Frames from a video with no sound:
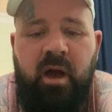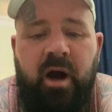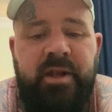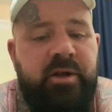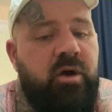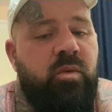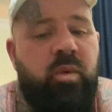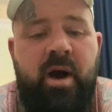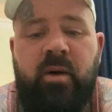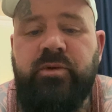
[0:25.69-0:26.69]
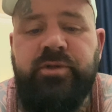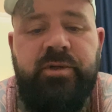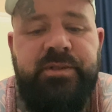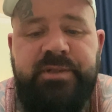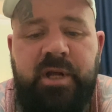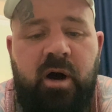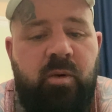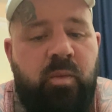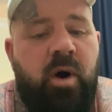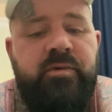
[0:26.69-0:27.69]
I didn't know where I was going to start,
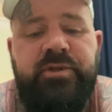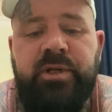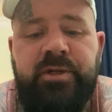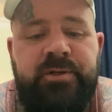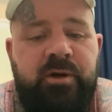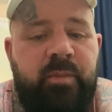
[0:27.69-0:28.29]
what I was going to do,